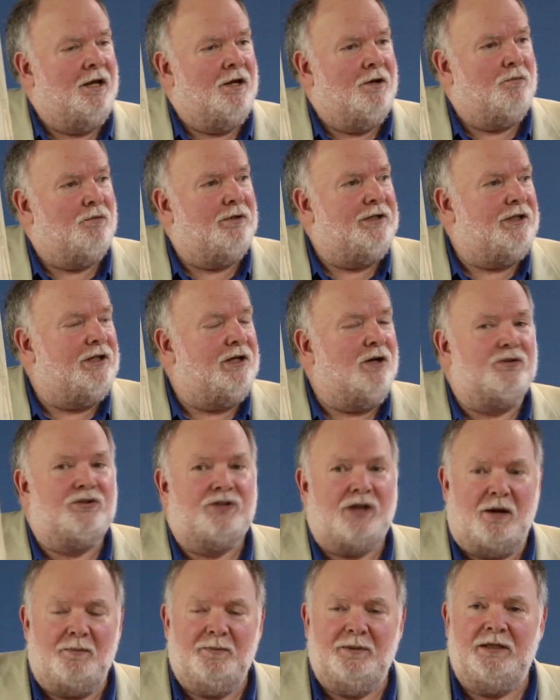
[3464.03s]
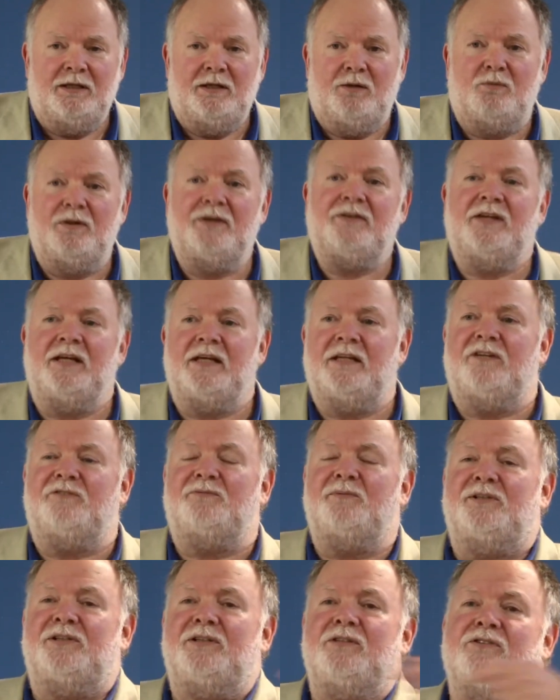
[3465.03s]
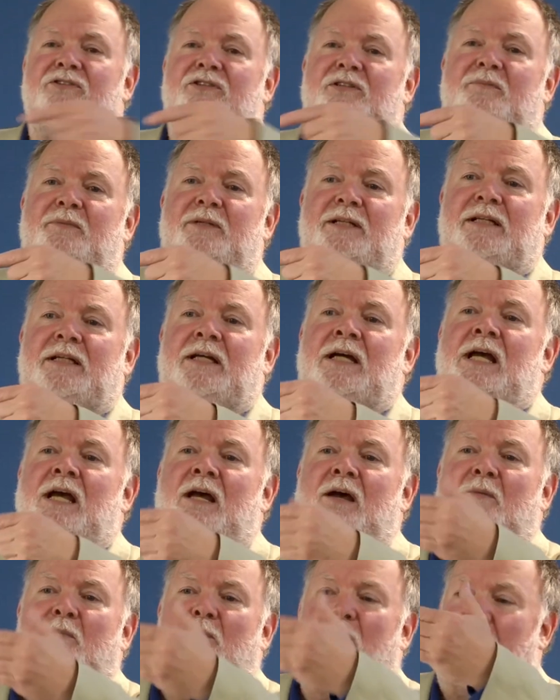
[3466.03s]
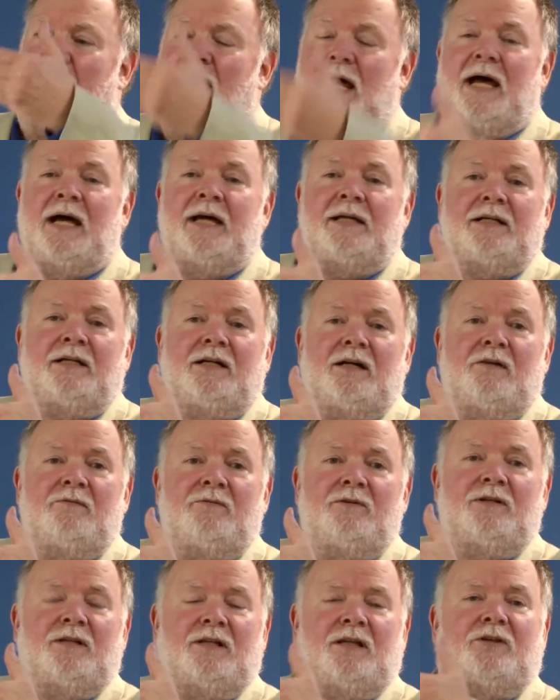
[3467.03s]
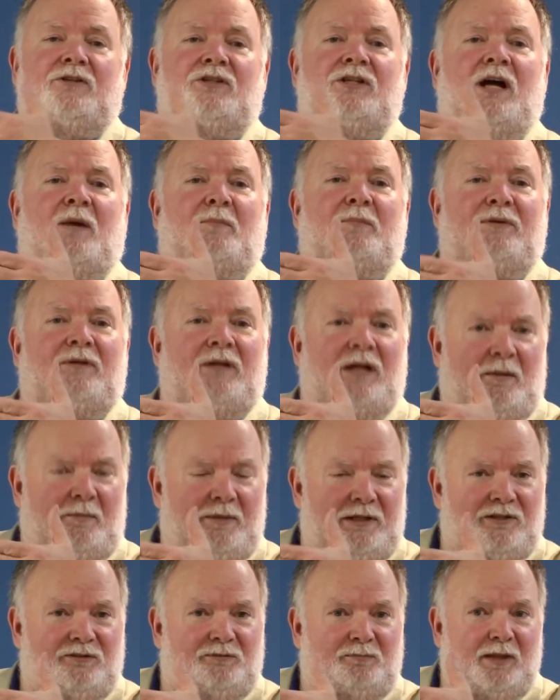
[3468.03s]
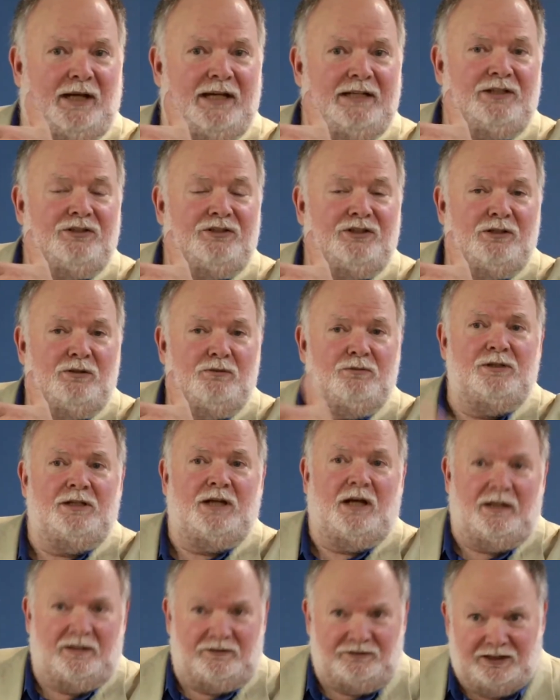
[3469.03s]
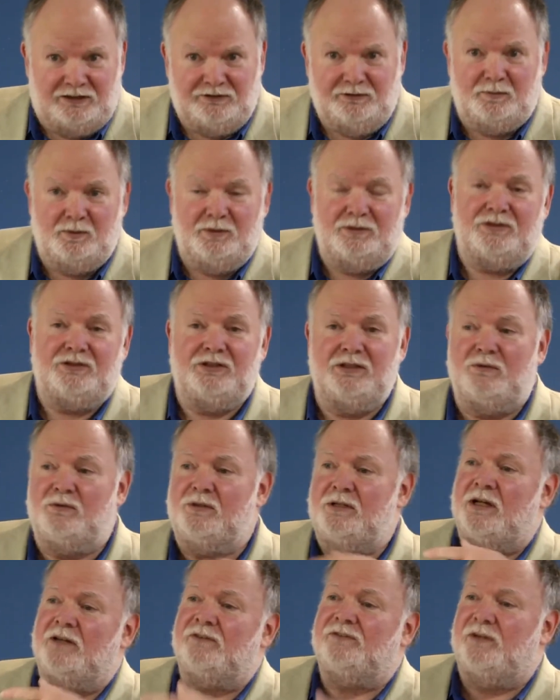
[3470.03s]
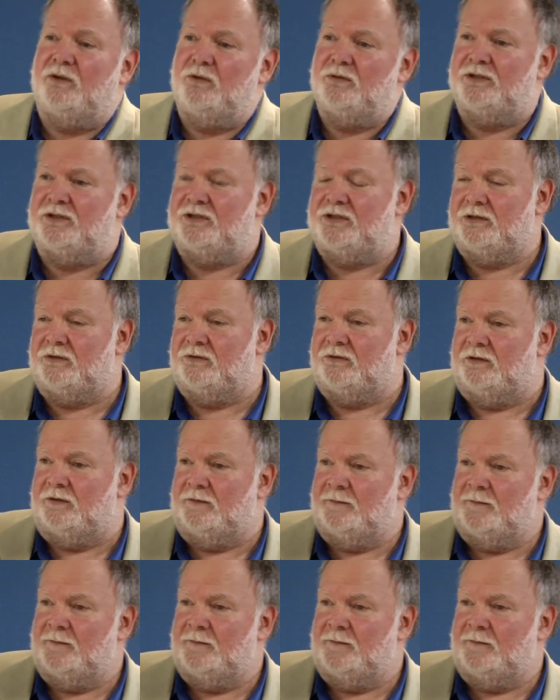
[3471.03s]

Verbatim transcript: When you go shopping, that we think this material should be behind a cover, that should not be, not be displayed to children, not accessible to children, not sold to children.